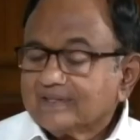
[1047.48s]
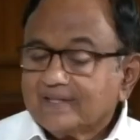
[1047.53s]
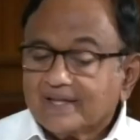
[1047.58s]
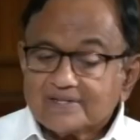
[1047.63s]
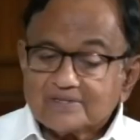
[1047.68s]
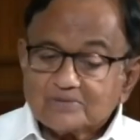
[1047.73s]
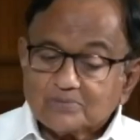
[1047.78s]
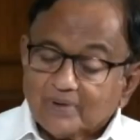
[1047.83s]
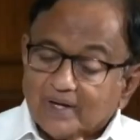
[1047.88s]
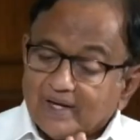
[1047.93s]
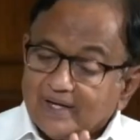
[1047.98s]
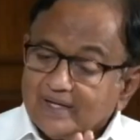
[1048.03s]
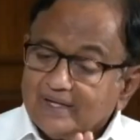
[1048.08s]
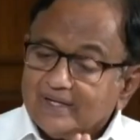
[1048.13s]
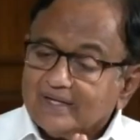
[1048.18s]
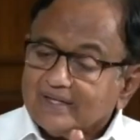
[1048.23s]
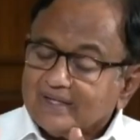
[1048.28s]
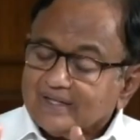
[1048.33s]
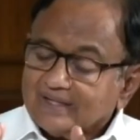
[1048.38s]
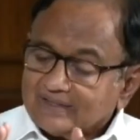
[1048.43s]
That is
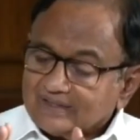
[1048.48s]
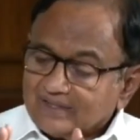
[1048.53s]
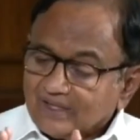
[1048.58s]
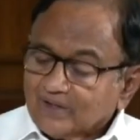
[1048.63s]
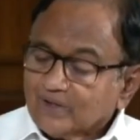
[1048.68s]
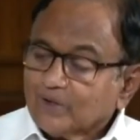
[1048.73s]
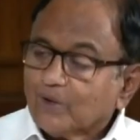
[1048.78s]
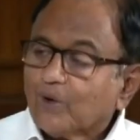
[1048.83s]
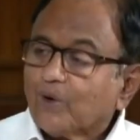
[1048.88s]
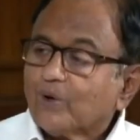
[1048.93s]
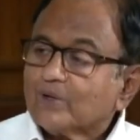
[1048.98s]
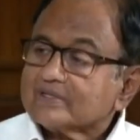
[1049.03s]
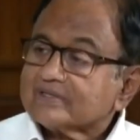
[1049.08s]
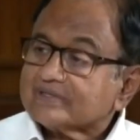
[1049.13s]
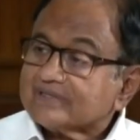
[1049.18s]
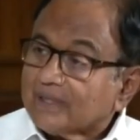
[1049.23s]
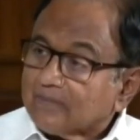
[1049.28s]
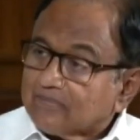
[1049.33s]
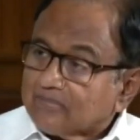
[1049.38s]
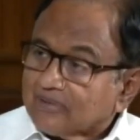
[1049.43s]
why the law
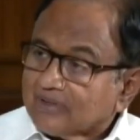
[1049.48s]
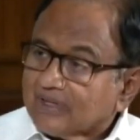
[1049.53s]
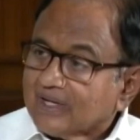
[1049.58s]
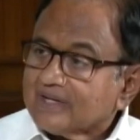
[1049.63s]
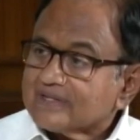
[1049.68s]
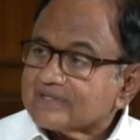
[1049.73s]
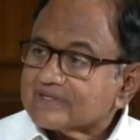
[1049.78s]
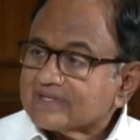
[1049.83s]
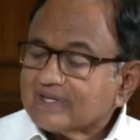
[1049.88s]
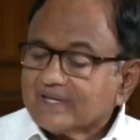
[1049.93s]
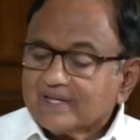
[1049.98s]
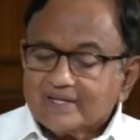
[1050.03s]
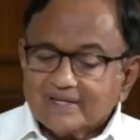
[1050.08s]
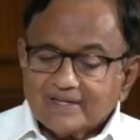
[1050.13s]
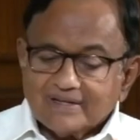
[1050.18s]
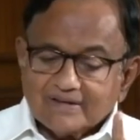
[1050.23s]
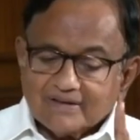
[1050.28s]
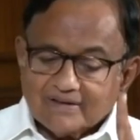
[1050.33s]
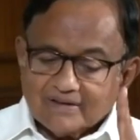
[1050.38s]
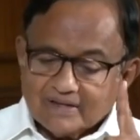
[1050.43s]
separates
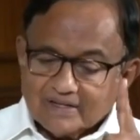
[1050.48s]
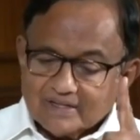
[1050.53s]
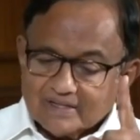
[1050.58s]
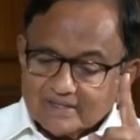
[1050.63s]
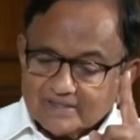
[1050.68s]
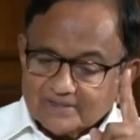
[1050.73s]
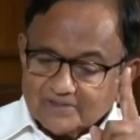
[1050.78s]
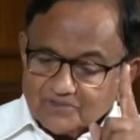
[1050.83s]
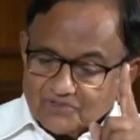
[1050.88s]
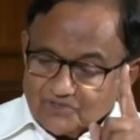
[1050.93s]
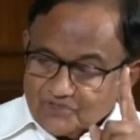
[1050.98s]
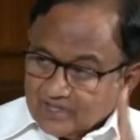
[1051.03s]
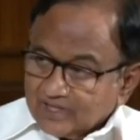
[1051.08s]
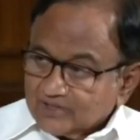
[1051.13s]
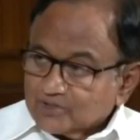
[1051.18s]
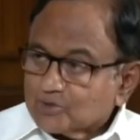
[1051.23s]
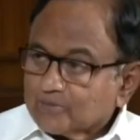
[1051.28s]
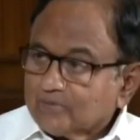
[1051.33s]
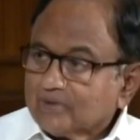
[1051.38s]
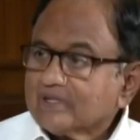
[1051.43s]

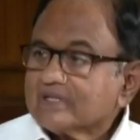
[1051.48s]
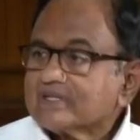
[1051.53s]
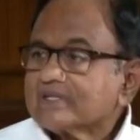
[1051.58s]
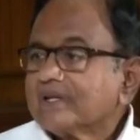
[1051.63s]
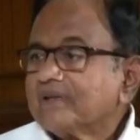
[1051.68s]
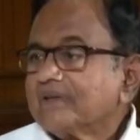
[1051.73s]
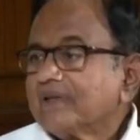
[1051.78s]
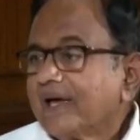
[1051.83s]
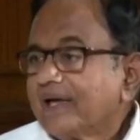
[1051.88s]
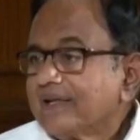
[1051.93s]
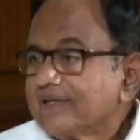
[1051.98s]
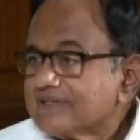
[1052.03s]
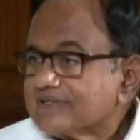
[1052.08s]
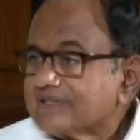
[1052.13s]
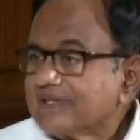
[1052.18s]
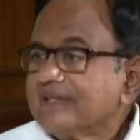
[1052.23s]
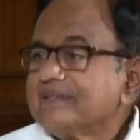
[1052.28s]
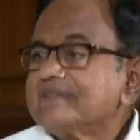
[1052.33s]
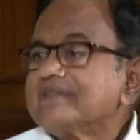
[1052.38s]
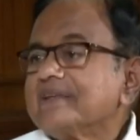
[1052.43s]
judgment and
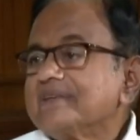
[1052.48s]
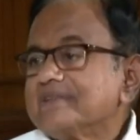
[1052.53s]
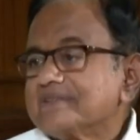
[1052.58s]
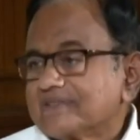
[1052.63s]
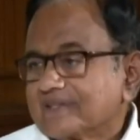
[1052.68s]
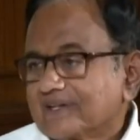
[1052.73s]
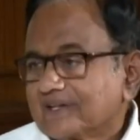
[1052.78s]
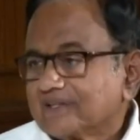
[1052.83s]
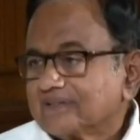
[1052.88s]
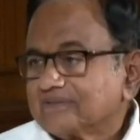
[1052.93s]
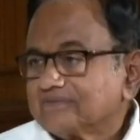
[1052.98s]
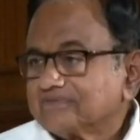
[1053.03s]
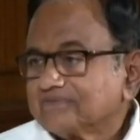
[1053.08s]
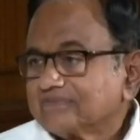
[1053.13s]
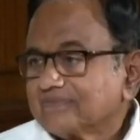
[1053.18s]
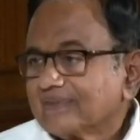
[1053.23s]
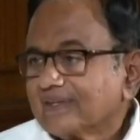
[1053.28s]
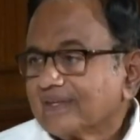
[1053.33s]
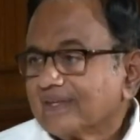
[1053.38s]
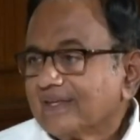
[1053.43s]
sentencing.
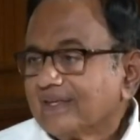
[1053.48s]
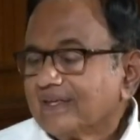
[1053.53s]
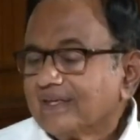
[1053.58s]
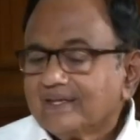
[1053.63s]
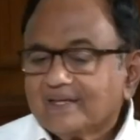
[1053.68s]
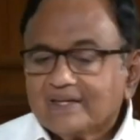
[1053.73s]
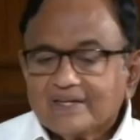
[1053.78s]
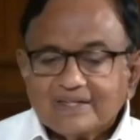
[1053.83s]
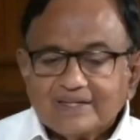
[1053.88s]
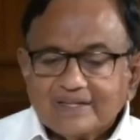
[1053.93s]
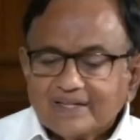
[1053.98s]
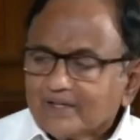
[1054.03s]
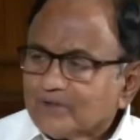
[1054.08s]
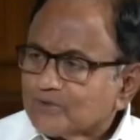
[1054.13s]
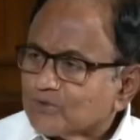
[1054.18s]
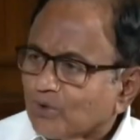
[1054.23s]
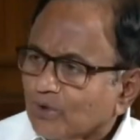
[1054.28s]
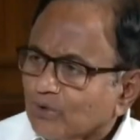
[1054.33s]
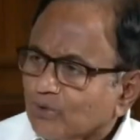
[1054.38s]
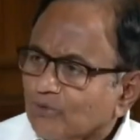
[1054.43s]
Here
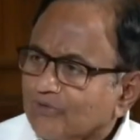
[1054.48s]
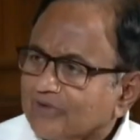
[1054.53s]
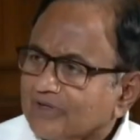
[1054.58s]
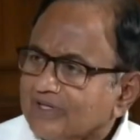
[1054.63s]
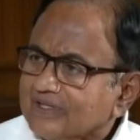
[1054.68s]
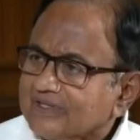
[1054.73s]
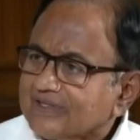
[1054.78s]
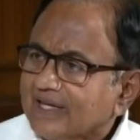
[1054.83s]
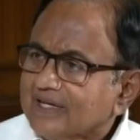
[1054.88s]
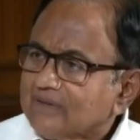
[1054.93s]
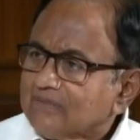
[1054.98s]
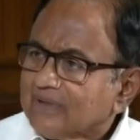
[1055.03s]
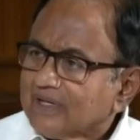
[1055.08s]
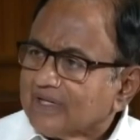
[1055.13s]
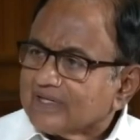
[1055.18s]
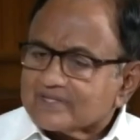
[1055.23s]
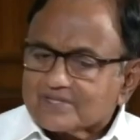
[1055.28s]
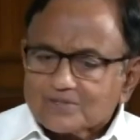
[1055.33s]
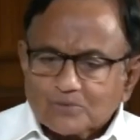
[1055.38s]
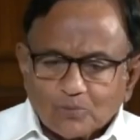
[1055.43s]
is all over in 10
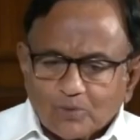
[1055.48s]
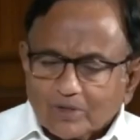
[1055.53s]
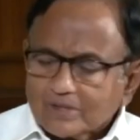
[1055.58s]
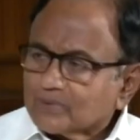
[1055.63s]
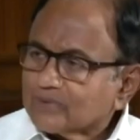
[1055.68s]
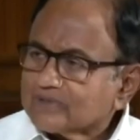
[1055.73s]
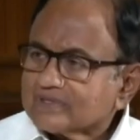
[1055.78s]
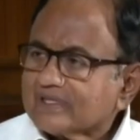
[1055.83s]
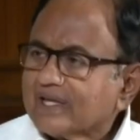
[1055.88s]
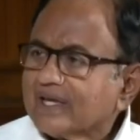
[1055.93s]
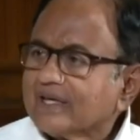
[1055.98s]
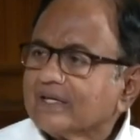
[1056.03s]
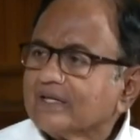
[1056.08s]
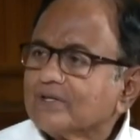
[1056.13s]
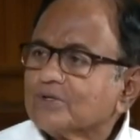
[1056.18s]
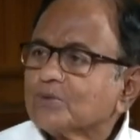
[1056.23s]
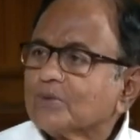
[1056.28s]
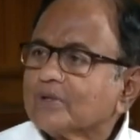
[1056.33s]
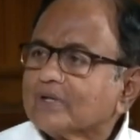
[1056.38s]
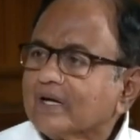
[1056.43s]
minutes. What was taken
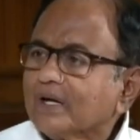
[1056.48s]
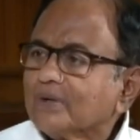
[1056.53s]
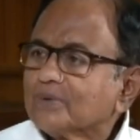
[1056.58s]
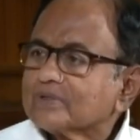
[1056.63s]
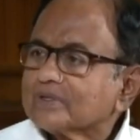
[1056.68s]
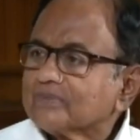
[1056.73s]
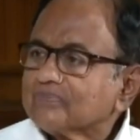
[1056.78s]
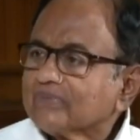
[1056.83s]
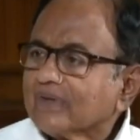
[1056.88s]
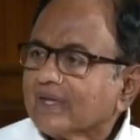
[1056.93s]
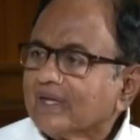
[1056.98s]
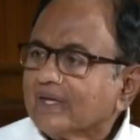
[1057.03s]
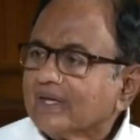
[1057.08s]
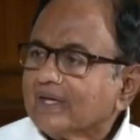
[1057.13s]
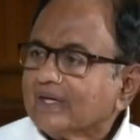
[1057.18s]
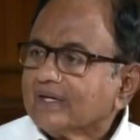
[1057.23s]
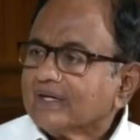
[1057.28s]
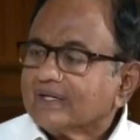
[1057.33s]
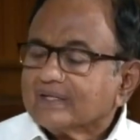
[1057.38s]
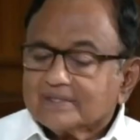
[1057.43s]
into account?
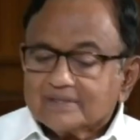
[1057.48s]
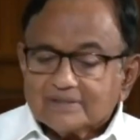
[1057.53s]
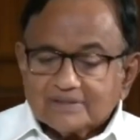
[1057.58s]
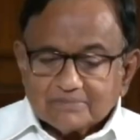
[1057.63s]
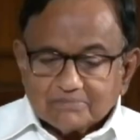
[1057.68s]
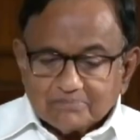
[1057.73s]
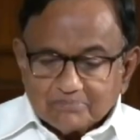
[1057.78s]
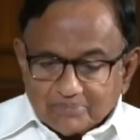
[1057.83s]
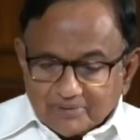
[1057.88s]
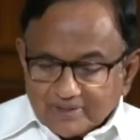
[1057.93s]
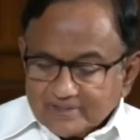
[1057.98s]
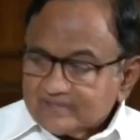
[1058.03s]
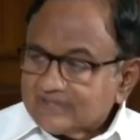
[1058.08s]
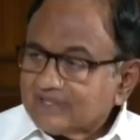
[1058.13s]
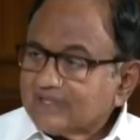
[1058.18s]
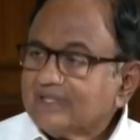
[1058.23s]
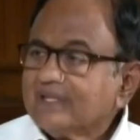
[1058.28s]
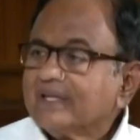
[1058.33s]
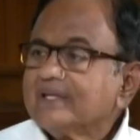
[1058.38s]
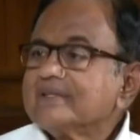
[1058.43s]

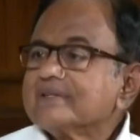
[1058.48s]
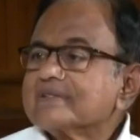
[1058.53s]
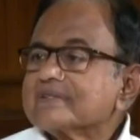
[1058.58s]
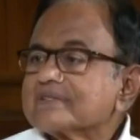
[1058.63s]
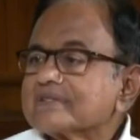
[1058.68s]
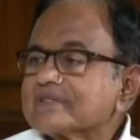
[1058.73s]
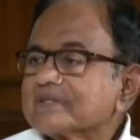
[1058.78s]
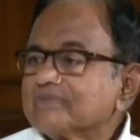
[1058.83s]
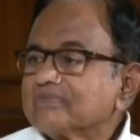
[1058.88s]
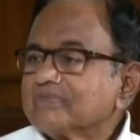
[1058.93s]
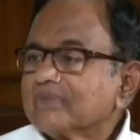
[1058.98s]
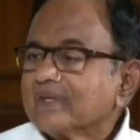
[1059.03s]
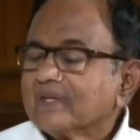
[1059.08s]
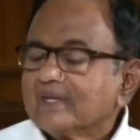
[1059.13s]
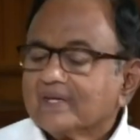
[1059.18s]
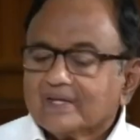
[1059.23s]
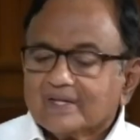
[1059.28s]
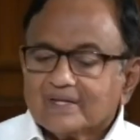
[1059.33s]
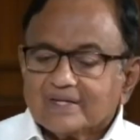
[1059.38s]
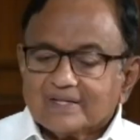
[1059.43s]
Precedents,
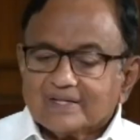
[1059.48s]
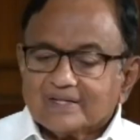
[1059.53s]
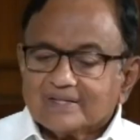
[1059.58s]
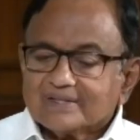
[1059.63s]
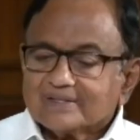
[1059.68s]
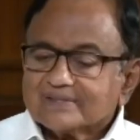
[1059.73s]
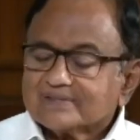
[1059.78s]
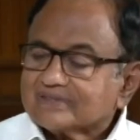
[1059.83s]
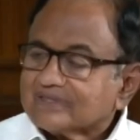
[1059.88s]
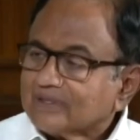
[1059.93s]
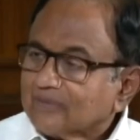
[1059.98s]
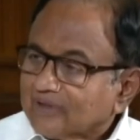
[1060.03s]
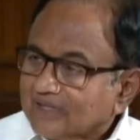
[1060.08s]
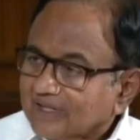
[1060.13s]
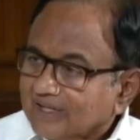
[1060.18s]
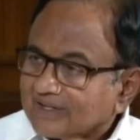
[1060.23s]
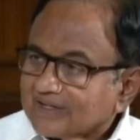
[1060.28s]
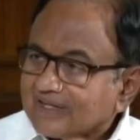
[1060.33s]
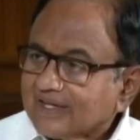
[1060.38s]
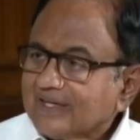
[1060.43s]

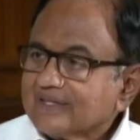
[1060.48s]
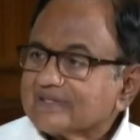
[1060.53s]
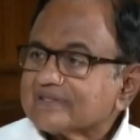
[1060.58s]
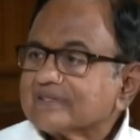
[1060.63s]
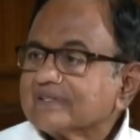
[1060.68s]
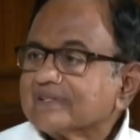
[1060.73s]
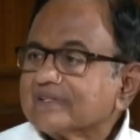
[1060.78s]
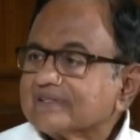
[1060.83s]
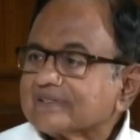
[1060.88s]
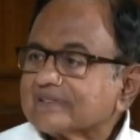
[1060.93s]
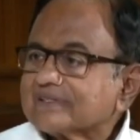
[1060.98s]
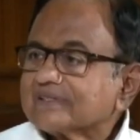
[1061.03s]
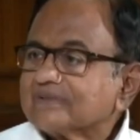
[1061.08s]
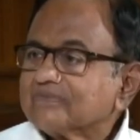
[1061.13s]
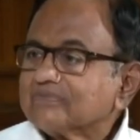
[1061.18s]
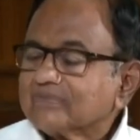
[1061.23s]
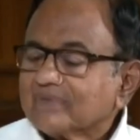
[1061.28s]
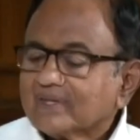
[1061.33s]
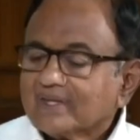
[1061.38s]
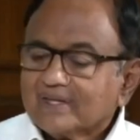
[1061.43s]
similar cases,
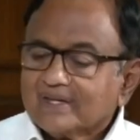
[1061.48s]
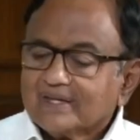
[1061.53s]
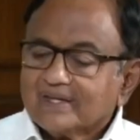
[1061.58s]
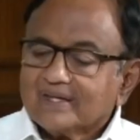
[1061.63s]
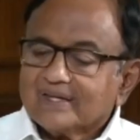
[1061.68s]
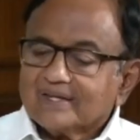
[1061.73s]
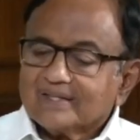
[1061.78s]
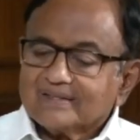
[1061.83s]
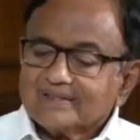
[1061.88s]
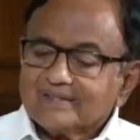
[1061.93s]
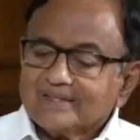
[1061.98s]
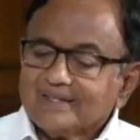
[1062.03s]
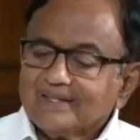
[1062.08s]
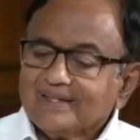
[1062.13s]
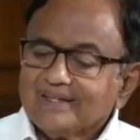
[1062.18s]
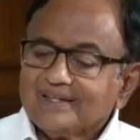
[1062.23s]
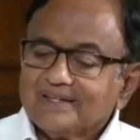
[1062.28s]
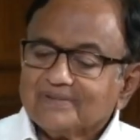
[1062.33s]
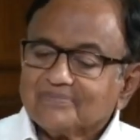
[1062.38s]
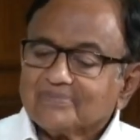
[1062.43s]

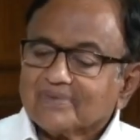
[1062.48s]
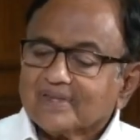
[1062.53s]
the